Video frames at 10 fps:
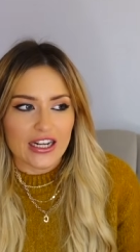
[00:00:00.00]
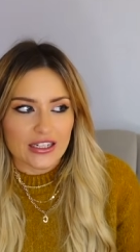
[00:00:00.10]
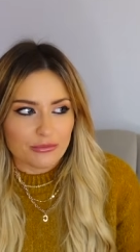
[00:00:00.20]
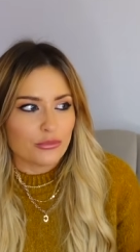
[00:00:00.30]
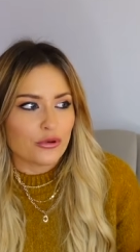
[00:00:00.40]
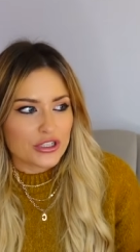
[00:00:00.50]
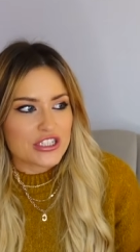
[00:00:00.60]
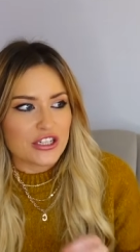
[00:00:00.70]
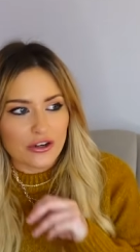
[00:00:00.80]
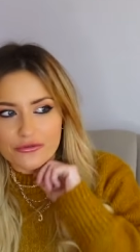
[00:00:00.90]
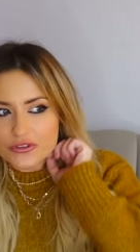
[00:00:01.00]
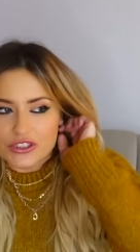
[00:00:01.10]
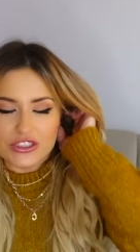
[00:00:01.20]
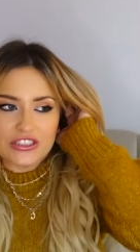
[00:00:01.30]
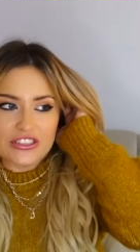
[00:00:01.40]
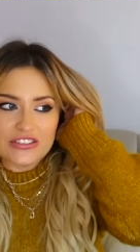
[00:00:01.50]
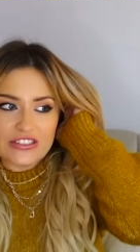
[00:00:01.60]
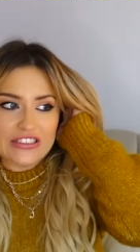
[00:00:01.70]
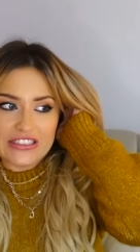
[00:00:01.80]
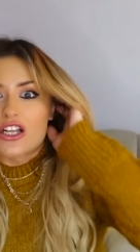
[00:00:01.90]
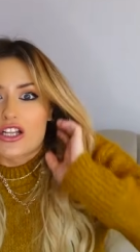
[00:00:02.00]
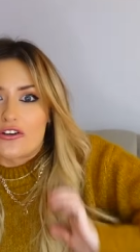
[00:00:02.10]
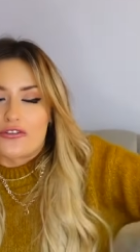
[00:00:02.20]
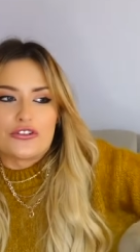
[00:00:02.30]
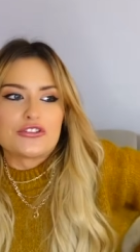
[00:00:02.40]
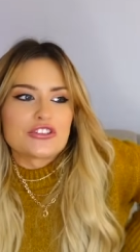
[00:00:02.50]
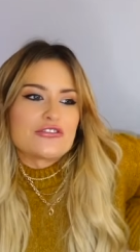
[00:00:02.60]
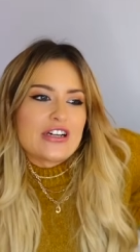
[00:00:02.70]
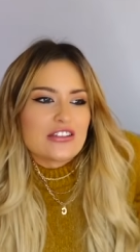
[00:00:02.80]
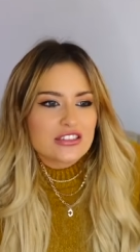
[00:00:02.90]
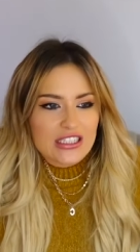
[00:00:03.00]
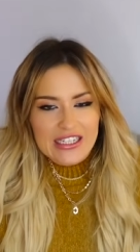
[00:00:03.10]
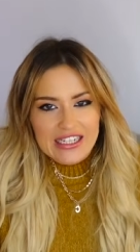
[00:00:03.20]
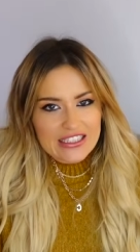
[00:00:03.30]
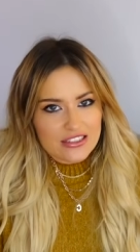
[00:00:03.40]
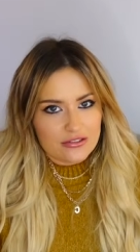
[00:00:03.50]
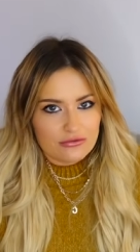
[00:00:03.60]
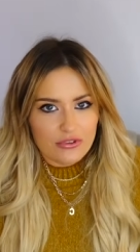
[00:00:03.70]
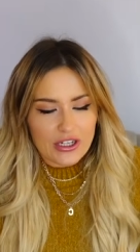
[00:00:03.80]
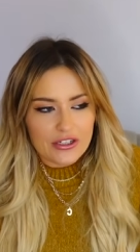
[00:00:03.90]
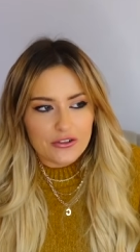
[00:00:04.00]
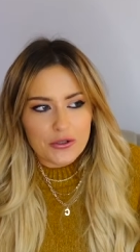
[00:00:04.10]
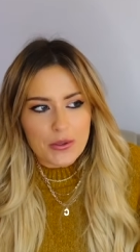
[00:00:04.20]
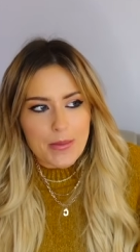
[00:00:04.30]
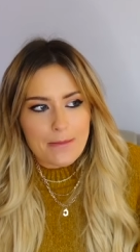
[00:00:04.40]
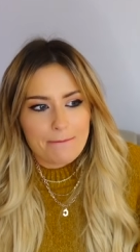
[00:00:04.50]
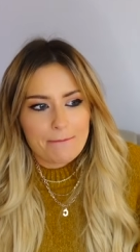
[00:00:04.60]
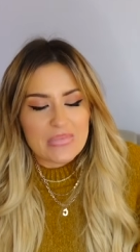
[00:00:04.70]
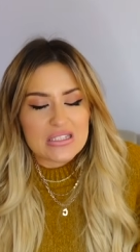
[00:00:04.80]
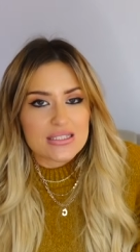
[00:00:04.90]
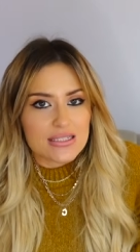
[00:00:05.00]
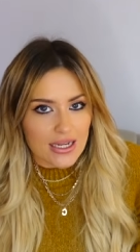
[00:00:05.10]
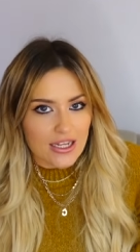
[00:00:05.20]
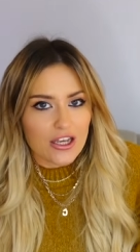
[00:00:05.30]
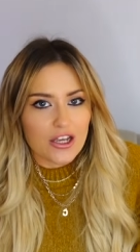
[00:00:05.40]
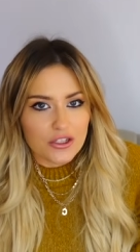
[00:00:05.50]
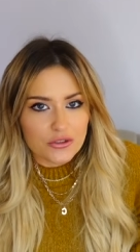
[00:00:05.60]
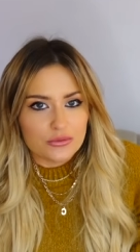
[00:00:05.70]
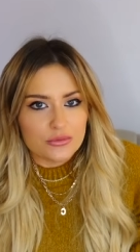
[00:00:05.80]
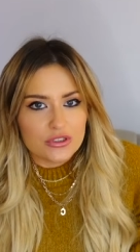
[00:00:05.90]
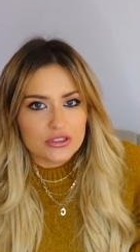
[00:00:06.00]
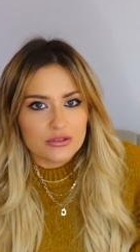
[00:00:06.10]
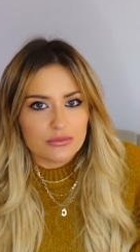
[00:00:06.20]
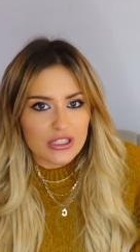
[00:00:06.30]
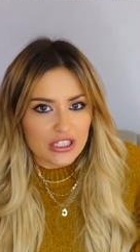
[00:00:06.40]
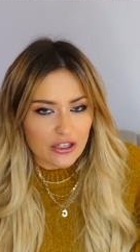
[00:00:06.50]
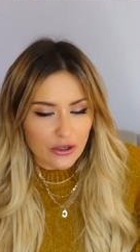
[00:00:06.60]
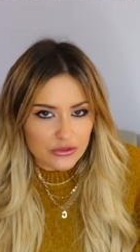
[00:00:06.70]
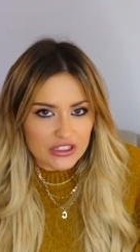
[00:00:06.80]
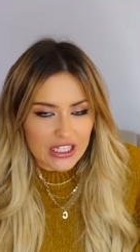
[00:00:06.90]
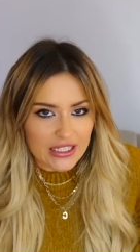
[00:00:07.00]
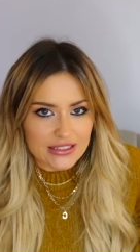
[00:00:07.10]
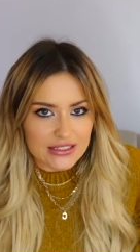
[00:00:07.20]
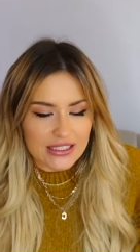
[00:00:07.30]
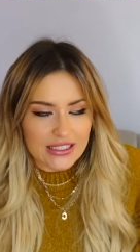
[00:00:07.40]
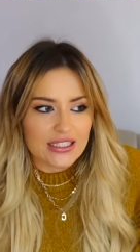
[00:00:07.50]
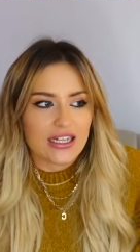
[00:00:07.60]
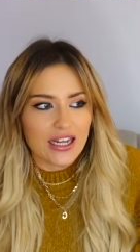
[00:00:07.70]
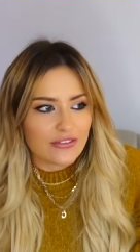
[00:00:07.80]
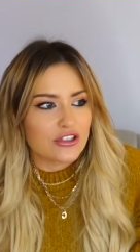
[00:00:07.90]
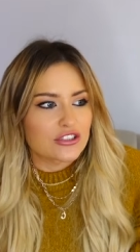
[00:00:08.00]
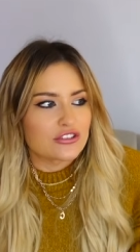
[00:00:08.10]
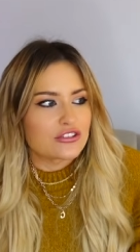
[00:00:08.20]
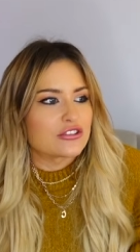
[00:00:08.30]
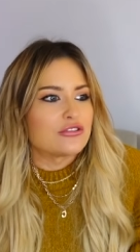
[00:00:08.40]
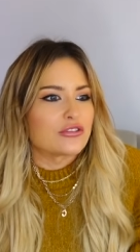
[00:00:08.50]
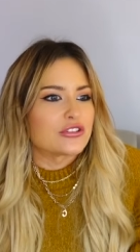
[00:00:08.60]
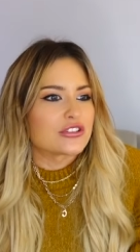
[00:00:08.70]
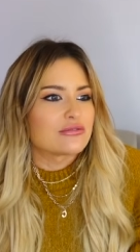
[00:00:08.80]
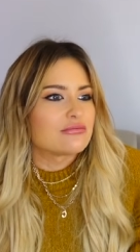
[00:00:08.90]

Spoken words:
I'm pretty confident that there is a lot of floods around. Like, it is a real stay at home, being cozy kind of day. I have got to do the school run